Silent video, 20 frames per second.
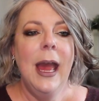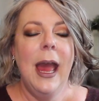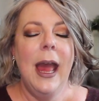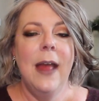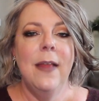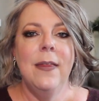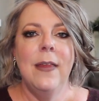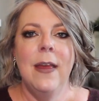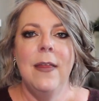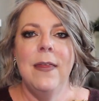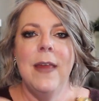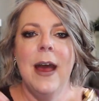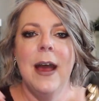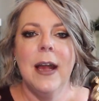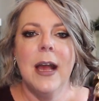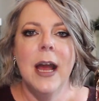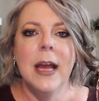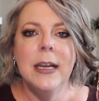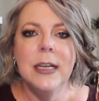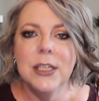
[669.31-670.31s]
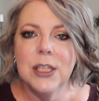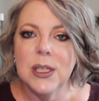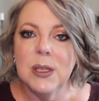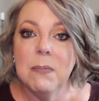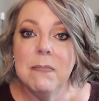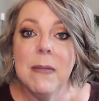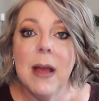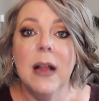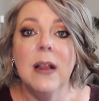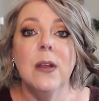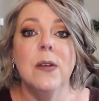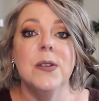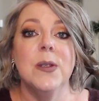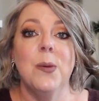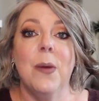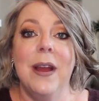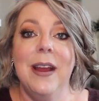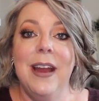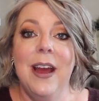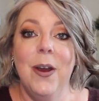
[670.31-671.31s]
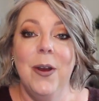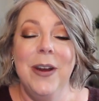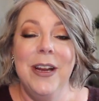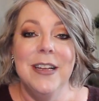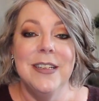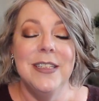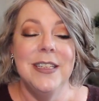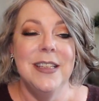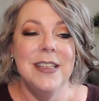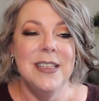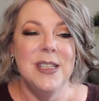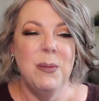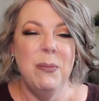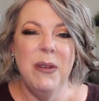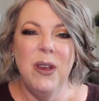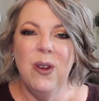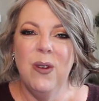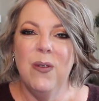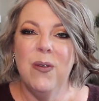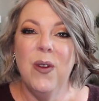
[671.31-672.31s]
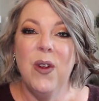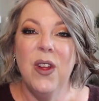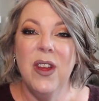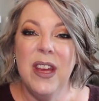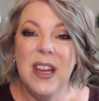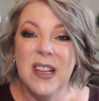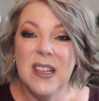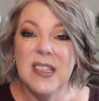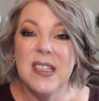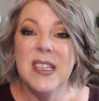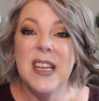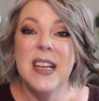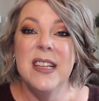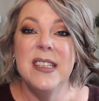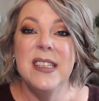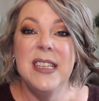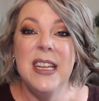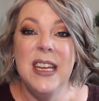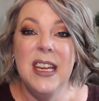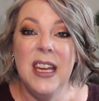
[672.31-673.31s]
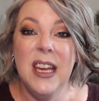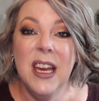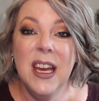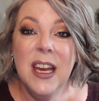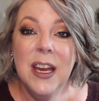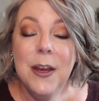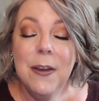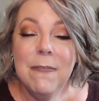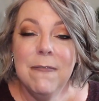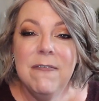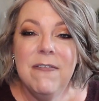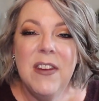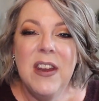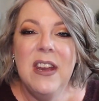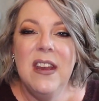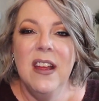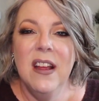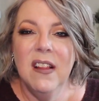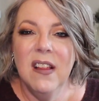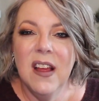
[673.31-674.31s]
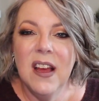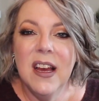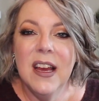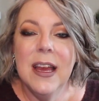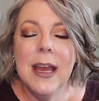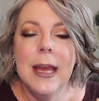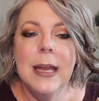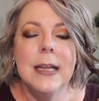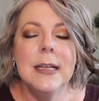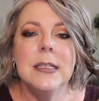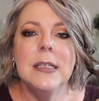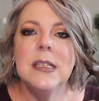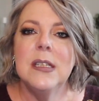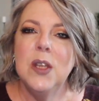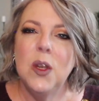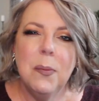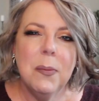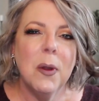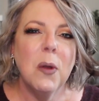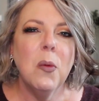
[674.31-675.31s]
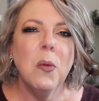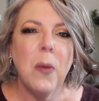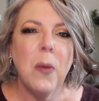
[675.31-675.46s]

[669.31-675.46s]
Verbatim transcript: And then that kind of just mellows right out into this beautiful incensey vanilla and it's super